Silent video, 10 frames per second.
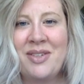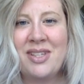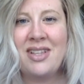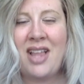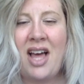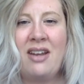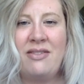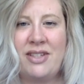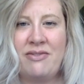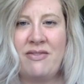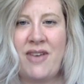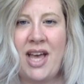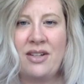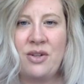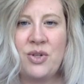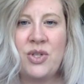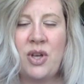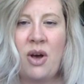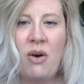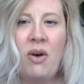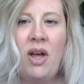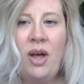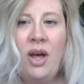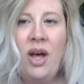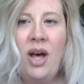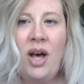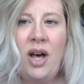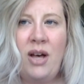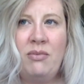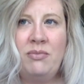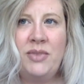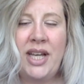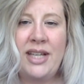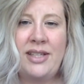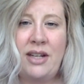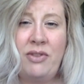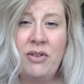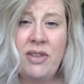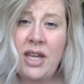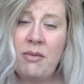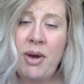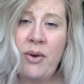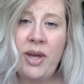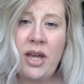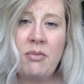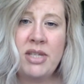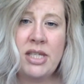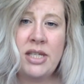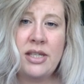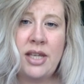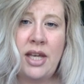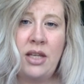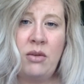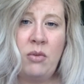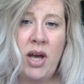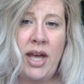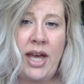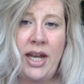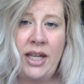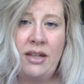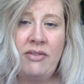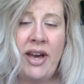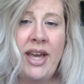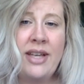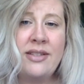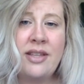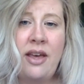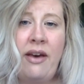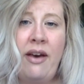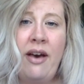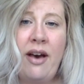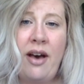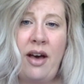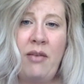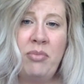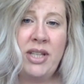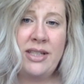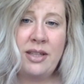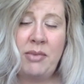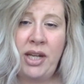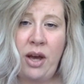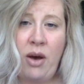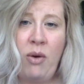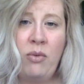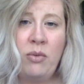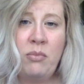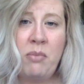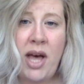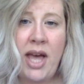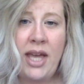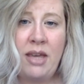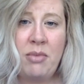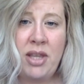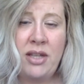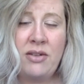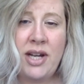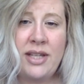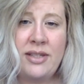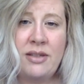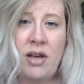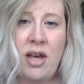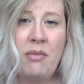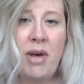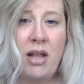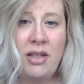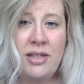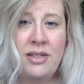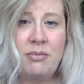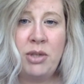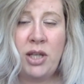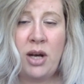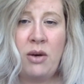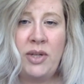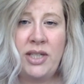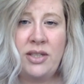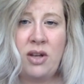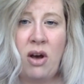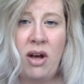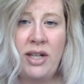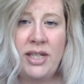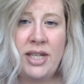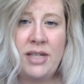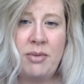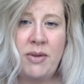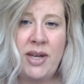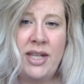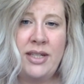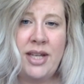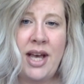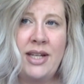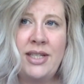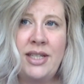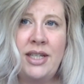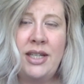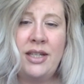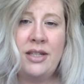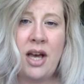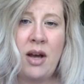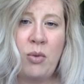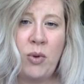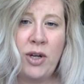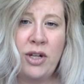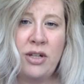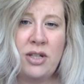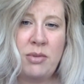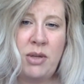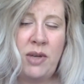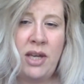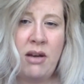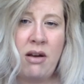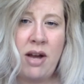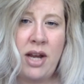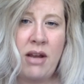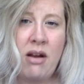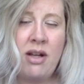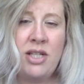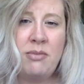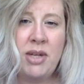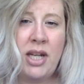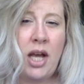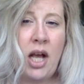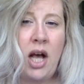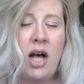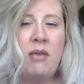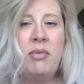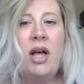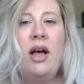was a lot of different factors. So like I said, if you're thinking about going out of business and you want any advice, please let me know. My email address I'll list below. It's Dawn, DAWN dot T dot Werner, WERNER at gmail.com.